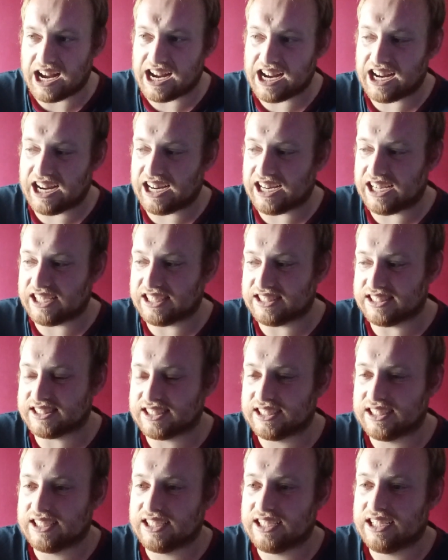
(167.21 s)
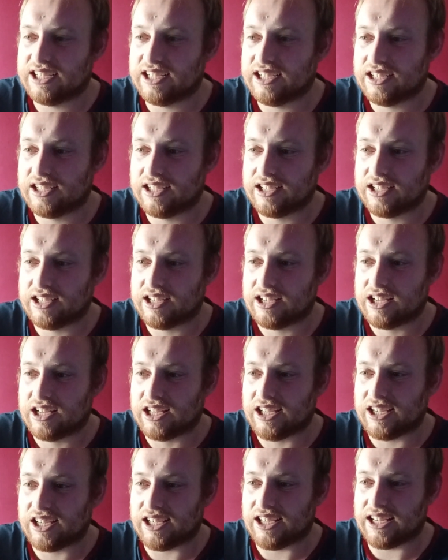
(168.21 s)
And
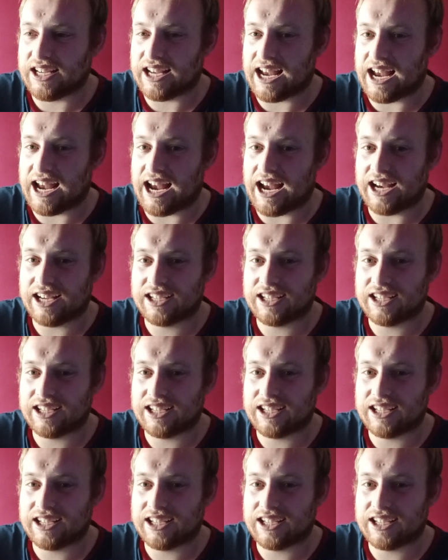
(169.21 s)
yeah,